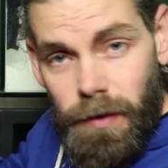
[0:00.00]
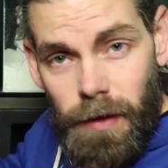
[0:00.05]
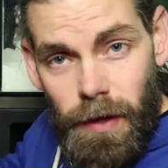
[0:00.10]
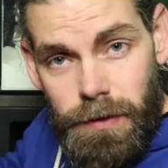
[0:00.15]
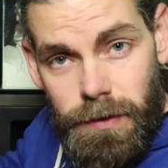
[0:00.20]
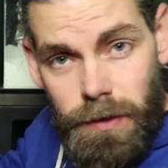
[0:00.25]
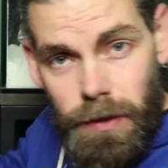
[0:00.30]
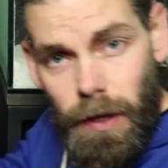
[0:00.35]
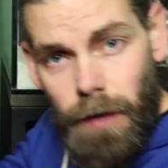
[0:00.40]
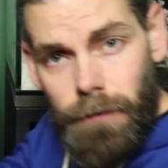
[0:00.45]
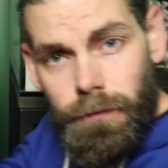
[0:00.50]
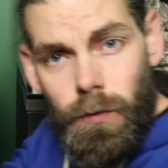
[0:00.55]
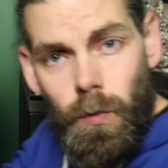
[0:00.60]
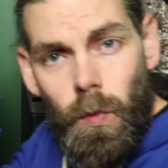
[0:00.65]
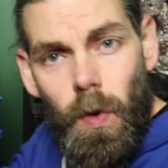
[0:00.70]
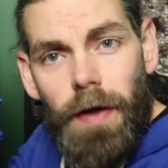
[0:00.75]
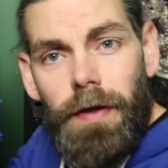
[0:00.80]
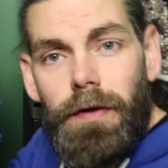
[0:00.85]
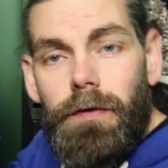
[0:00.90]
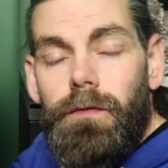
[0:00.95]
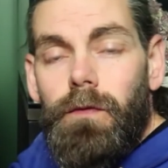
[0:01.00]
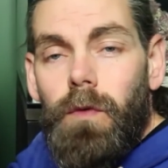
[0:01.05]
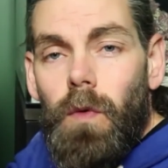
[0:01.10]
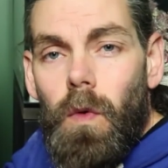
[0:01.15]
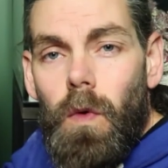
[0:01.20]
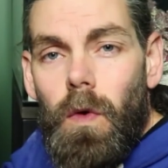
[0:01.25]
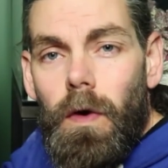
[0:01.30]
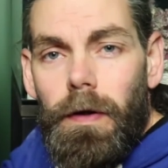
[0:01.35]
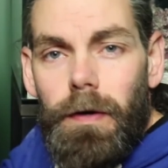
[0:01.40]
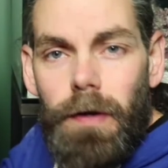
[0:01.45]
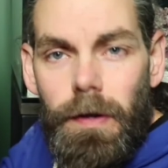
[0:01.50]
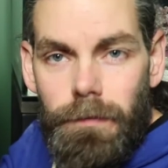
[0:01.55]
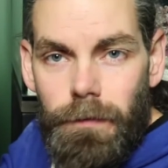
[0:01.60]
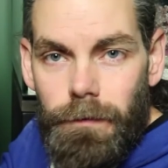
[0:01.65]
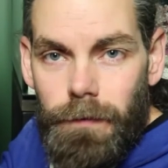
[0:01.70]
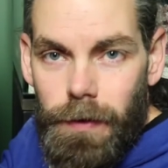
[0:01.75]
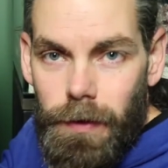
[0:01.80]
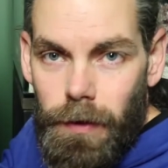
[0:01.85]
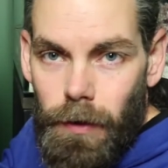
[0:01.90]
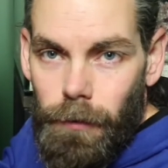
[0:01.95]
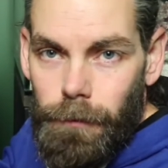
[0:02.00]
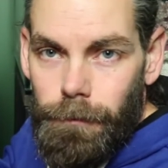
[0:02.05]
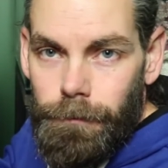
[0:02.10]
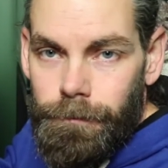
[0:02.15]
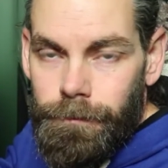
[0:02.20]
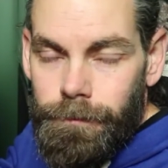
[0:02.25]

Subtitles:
that's going to have to wait for another video.